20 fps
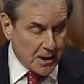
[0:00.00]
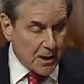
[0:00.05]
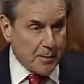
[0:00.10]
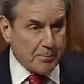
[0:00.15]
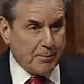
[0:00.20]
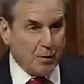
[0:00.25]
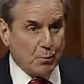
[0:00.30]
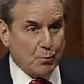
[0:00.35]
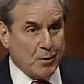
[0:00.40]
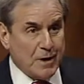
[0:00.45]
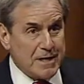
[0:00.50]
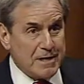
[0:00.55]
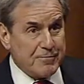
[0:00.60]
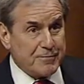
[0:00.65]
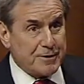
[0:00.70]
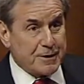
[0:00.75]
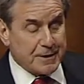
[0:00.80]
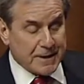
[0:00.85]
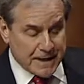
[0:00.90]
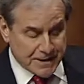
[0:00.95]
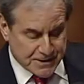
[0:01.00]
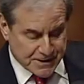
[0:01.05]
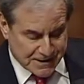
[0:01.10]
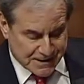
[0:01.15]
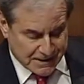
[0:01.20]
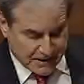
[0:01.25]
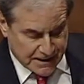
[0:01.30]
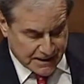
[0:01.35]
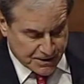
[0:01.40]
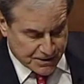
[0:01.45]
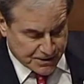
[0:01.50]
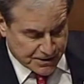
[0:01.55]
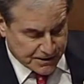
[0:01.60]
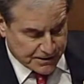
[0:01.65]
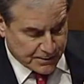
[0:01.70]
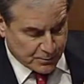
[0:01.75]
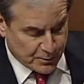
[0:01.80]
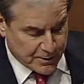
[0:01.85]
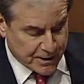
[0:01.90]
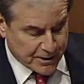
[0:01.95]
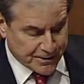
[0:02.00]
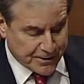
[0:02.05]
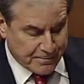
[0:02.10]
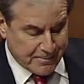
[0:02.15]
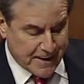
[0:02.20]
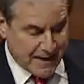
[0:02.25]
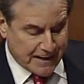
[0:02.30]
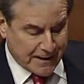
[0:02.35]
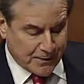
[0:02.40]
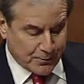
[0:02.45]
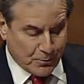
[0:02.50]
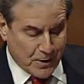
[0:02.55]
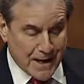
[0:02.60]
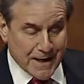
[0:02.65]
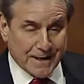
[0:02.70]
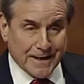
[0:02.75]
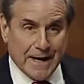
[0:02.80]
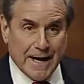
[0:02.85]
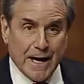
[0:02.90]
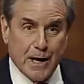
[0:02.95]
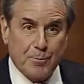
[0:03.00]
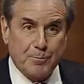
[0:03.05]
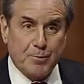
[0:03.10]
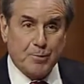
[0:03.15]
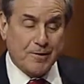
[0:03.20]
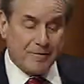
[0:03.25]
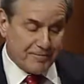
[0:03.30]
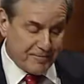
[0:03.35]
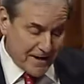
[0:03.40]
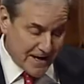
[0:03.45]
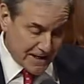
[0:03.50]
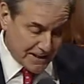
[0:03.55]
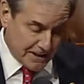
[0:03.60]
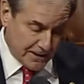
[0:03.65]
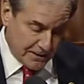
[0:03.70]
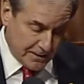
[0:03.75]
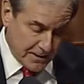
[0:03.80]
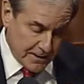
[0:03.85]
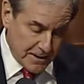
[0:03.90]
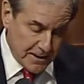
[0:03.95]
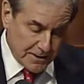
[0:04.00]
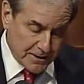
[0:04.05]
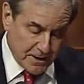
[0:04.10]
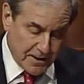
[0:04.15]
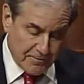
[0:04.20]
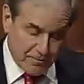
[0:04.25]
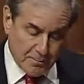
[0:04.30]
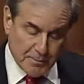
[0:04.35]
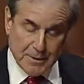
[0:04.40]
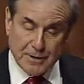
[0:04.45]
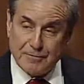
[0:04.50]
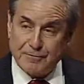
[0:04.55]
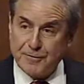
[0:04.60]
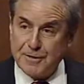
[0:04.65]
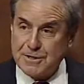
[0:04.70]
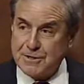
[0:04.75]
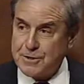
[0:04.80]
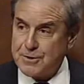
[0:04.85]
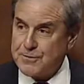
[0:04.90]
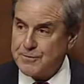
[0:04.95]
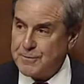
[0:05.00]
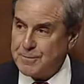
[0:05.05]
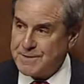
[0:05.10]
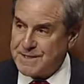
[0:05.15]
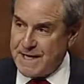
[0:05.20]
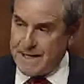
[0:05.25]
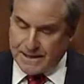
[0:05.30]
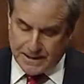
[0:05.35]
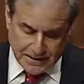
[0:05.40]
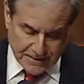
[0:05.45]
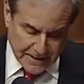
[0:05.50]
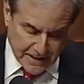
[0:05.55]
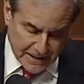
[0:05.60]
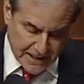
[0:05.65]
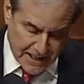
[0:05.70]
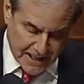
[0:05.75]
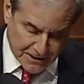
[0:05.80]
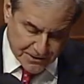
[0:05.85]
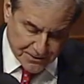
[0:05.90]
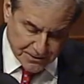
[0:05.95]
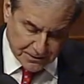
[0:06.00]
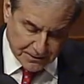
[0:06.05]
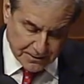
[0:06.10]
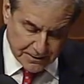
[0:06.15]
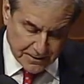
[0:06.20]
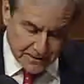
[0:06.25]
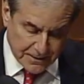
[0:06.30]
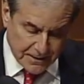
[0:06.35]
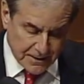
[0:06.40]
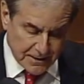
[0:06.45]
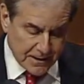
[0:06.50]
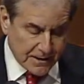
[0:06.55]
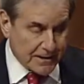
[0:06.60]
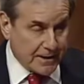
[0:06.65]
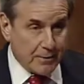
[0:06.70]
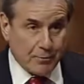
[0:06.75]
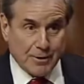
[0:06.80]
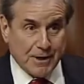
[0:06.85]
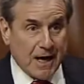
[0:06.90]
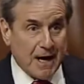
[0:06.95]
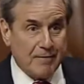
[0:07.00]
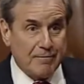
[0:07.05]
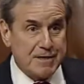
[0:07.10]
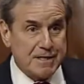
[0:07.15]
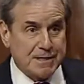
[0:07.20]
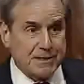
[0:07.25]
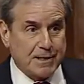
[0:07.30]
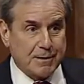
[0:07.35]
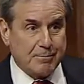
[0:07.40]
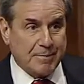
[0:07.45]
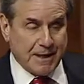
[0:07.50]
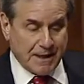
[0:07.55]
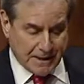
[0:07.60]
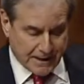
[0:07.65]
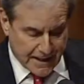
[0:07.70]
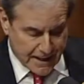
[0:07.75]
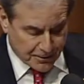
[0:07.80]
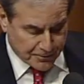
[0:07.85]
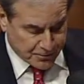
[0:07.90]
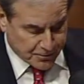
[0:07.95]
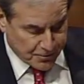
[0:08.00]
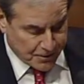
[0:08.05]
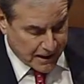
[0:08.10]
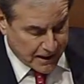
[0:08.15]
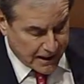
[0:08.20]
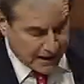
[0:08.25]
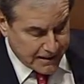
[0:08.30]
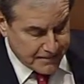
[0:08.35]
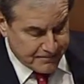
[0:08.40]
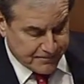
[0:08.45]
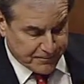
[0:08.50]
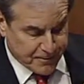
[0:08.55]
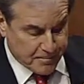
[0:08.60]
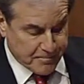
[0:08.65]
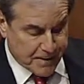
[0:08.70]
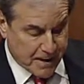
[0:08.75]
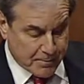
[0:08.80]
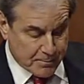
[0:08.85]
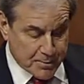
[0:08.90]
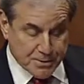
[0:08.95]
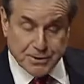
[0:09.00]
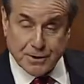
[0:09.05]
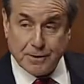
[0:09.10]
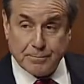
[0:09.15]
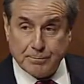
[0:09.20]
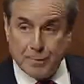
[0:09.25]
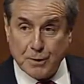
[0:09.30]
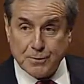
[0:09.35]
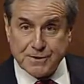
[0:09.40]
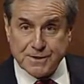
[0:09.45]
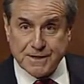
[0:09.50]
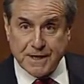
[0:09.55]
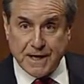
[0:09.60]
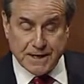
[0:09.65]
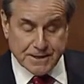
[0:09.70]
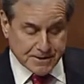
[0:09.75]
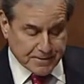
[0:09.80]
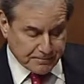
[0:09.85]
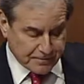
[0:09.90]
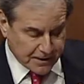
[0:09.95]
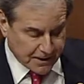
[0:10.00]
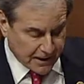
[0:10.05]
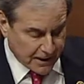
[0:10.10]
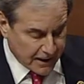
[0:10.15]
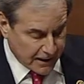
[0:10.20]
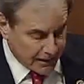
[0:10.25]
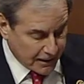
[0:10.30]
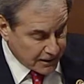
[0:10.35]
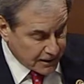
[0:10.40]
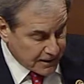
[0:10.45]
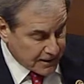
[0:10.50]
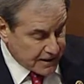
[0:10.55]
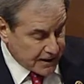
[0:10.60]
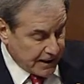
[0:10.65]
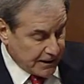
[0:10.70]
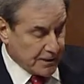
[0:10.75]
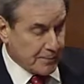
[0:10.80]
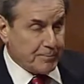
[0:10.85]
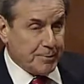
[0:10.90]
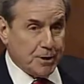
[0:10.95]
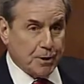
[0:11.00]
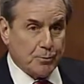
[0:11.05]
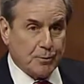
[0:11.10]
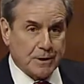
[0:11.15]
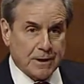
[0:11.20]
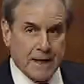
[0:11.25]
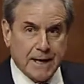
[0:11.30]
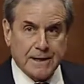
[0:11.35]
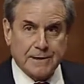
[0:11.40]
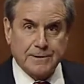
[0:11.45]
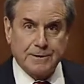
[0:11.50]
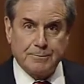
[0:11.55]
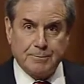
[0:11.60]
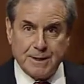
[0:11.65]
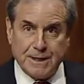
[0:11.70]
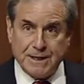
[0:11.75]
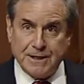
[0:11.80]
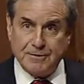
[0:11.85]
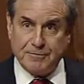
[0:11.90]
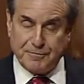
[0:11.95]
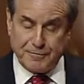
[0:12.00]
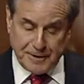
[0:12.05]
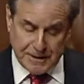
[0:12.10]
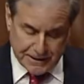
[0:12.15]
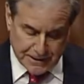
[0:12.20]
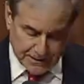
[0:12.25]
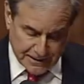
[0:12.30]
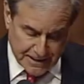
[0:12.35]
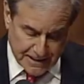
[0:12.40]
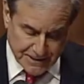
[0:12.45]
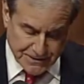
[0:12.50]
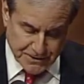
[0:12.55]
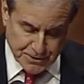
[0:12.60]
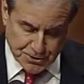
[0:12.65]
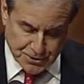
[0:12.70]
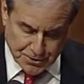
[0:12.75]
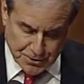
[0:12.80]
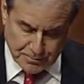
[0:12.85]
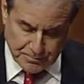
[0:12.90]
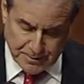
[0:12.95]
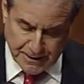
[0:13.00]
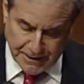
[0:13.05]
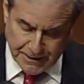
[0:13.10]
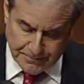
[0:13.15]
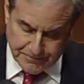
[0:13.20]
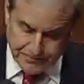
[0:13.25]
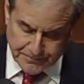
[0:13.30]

But what if the legislation that we are debating right now prevented government officials from taking that action? There would obviously be an outcry from members on both sides of the aisle, and the bill would likely be defeated, as it should be.